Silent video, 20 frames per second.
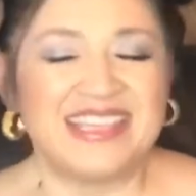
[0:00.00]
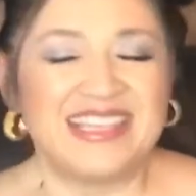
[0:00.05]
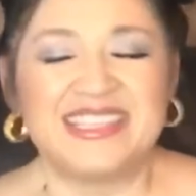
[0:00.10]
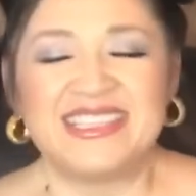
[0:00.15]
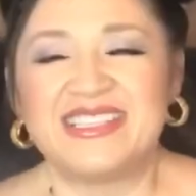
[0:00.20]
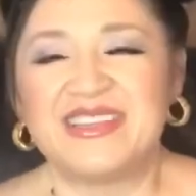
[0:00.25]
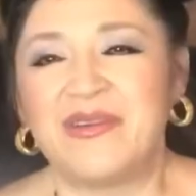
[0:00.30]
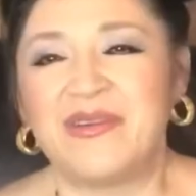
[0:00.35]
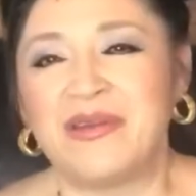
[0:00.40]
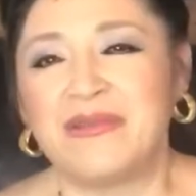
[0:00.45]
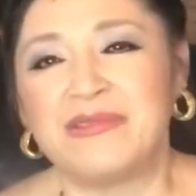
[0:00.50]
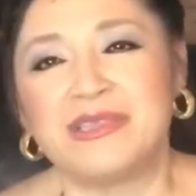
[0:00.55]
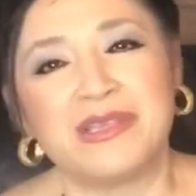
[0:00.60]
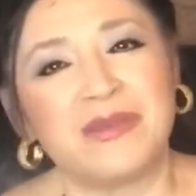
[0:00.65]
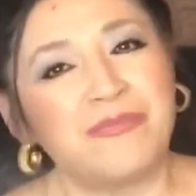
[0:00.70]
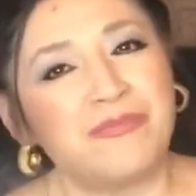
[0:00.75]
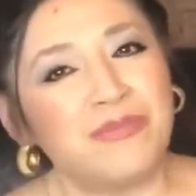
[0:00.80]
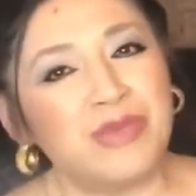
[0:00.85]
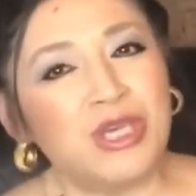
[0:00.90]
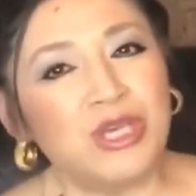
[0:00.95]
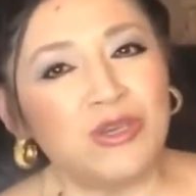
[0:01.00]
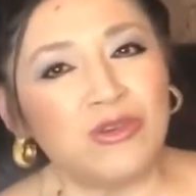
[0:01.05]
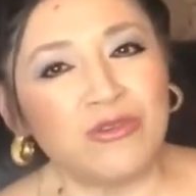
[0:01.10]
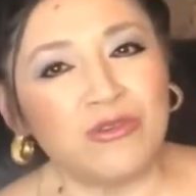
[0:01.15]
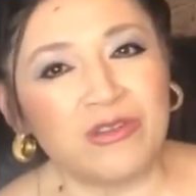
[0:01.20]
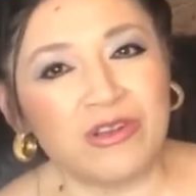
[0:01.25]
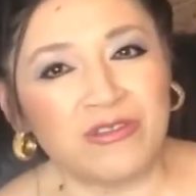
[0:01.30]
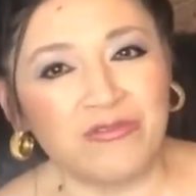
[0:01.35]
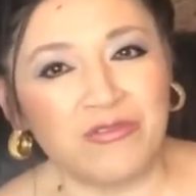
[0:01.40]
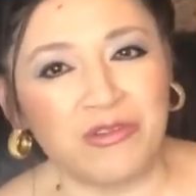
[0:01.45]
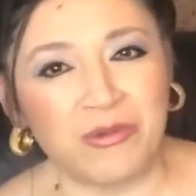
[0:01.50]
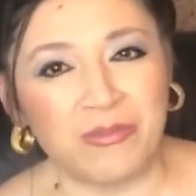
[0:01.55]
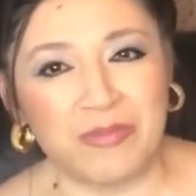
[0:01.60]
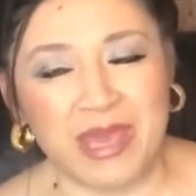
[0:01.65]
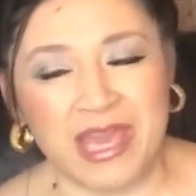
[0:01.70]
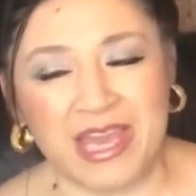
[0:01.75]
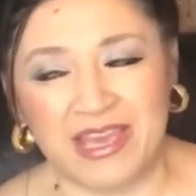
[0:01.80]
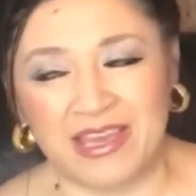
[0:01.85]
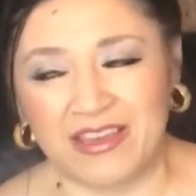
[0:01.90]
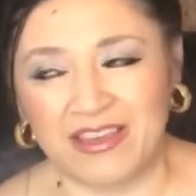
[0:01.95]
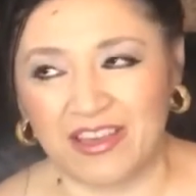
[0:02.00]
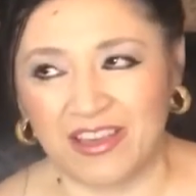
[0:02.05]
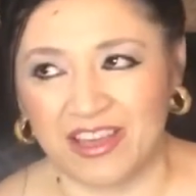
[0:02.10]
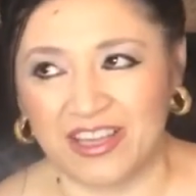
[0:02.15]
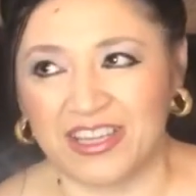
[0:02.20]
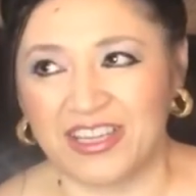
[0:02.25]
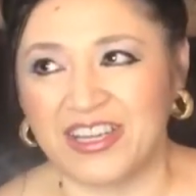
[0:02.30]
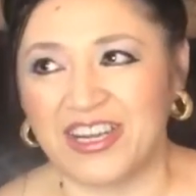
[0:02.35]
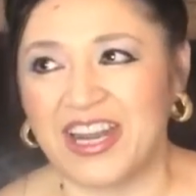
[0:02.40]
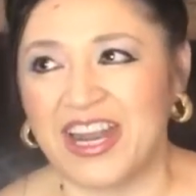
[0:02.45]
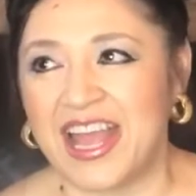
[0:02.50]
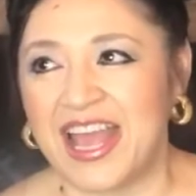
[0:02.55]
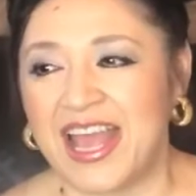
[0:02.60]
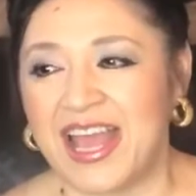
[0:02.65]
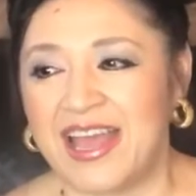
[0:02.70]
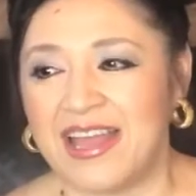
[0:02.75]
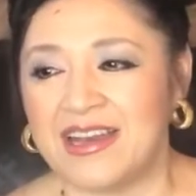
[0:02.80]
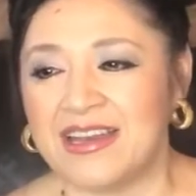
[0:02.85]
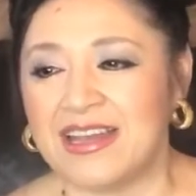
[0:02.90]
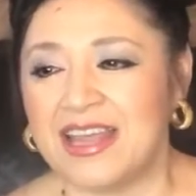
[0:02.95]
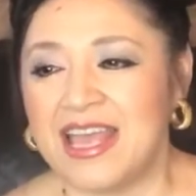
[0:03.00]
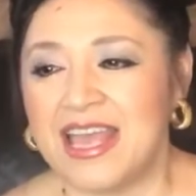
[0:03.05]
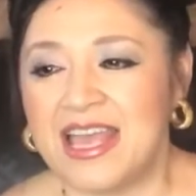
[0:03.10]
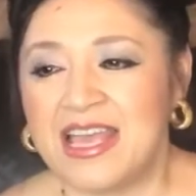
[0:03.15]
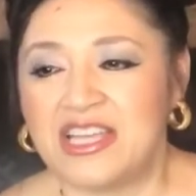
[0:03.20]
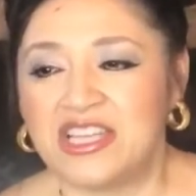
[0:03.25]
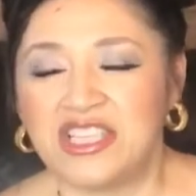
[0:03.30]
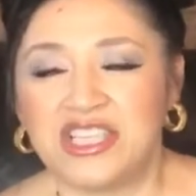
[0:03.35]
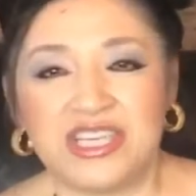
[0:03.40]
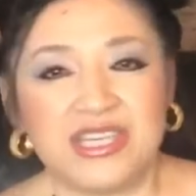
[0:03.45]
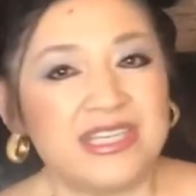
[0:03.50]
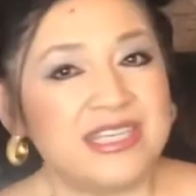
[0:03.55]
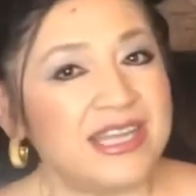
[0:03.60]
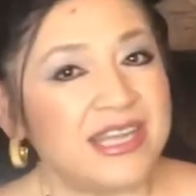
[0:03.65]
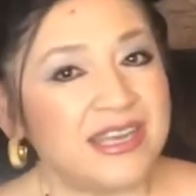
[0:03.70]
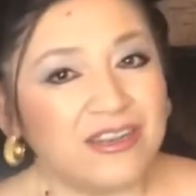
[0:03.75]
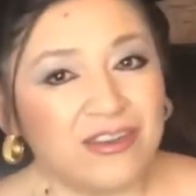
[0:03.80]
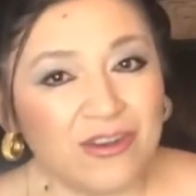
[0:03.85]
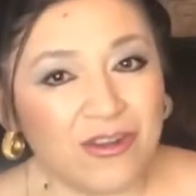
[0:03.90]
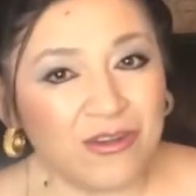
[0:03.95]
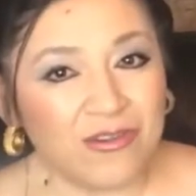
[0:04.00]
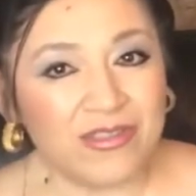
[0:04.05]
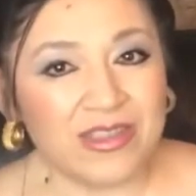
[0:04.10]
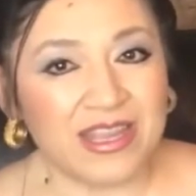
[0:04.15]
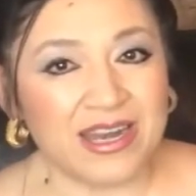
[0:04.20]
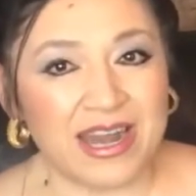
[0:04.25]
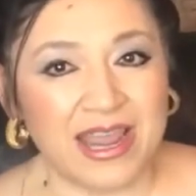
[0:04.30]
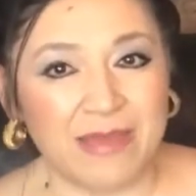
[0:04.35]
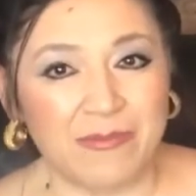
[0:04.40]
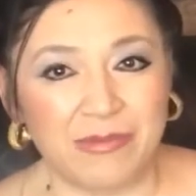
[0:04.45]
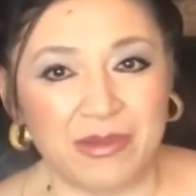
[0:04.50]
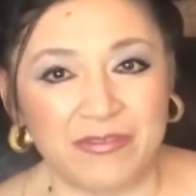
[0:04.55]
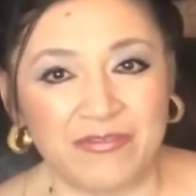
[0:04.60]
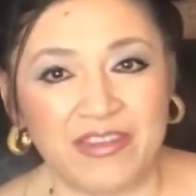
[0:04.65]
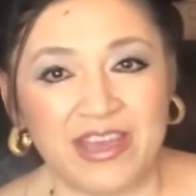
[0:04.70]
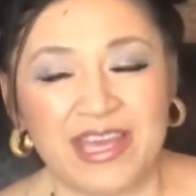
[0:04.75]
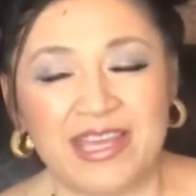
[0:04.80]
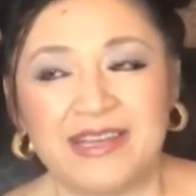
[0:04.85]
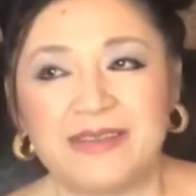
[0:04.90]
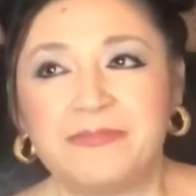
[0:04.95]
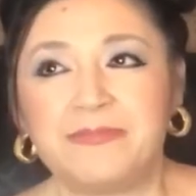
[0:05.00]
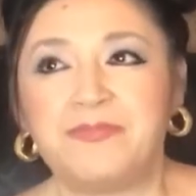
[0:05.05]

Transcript: So it was a beautiful pink color and she didn't know the name of it,